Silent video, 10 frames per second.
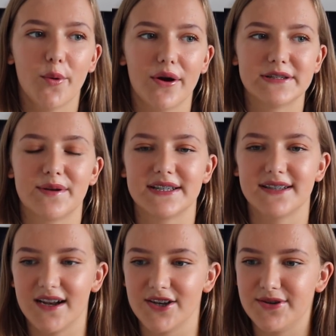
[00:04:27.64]
Whereas when I
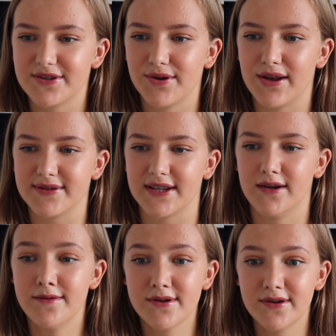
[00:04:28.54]
started a new school, I was
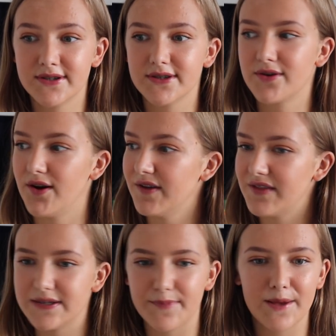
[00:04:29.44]
like, oh my god, look at all
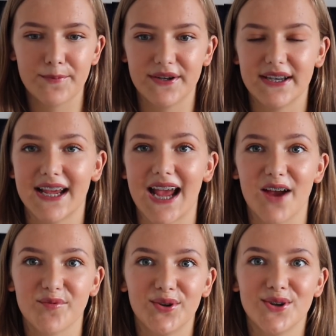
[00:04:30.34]
of these people, like
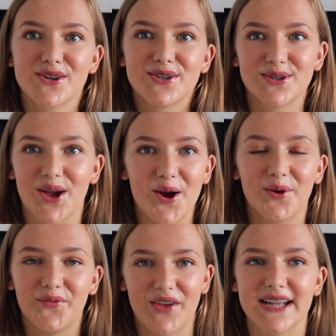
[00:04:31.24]
everyone looks
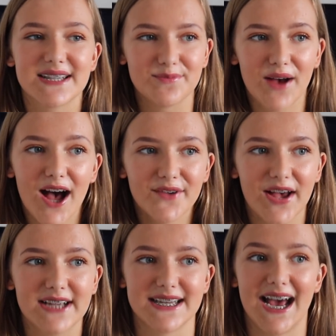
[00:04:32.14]
so fit and
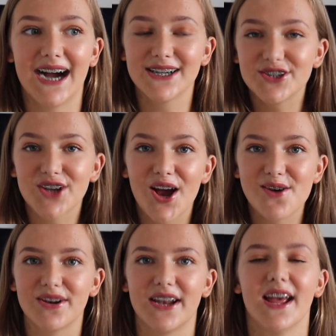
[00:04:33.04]
perfect and I
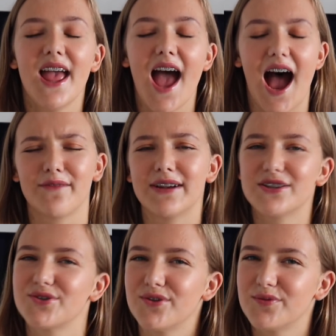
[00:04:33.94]
don't. And I
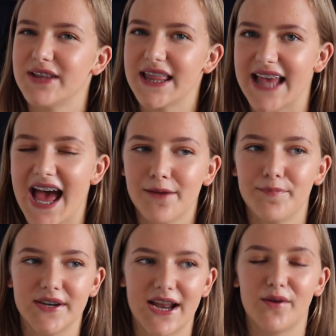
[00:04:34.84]
really struggled with it
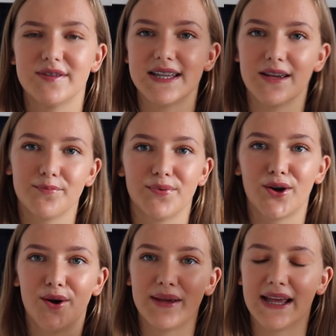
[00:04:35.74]
then, but now obviously
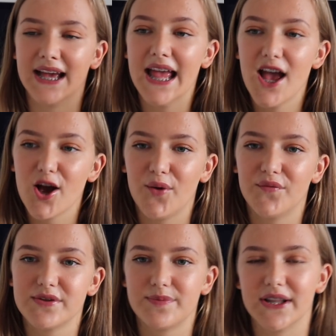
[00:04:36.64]
becoming
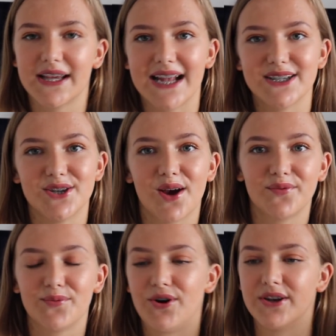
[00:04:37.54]
comfortable and getting to know
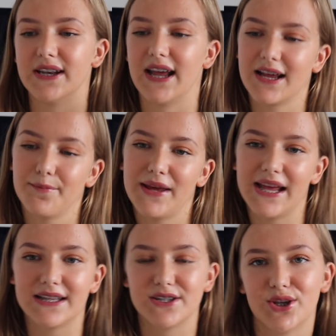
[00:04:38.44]
everyone and like
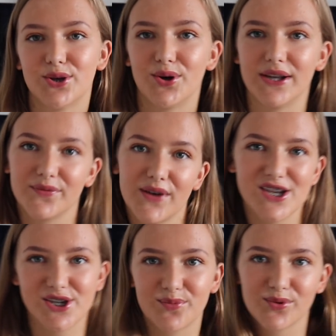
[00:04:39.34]
being secure in a
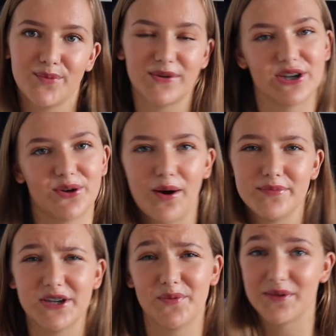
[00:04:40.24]
friendship group, I don't know
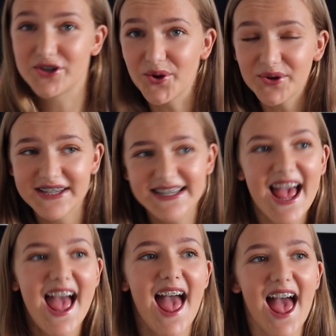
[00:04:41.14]
what I'm doing with my shoulders,
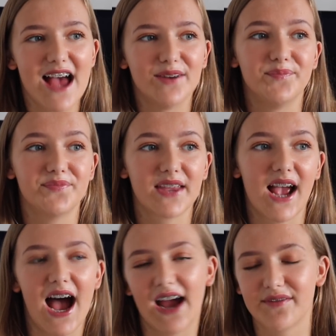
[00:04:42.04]

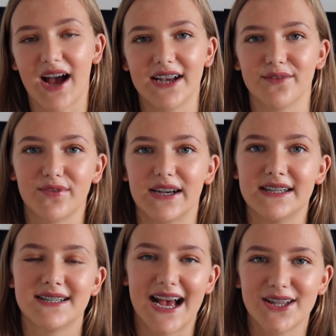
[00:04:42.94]
I've kind of
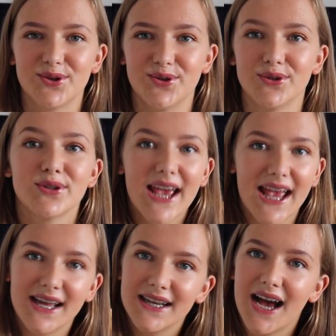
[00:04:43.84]
really settled
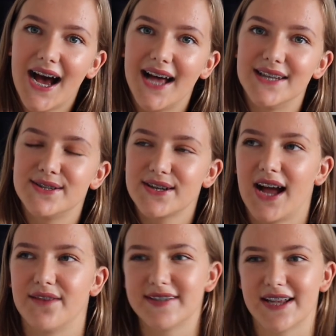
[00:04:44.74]
in and
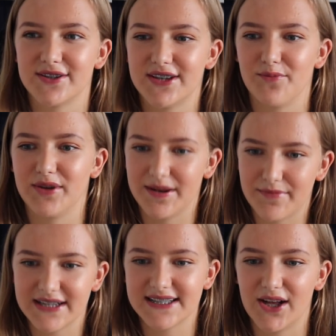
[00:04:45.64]
kind of settled in within
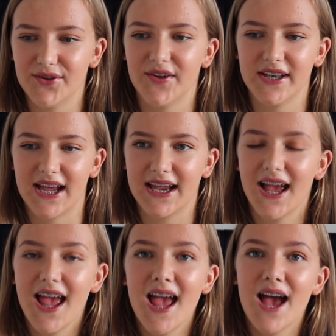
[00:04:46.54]
myself and
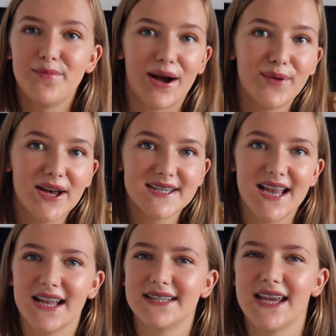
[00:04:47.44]
like my
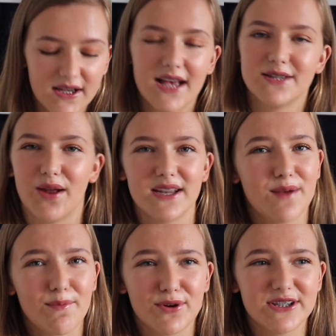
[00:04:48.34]
personality as well as
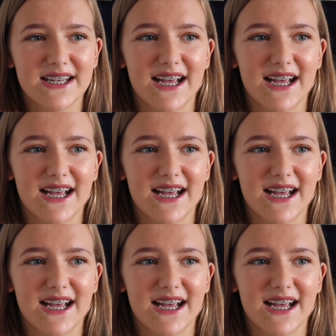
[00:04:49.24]
my body.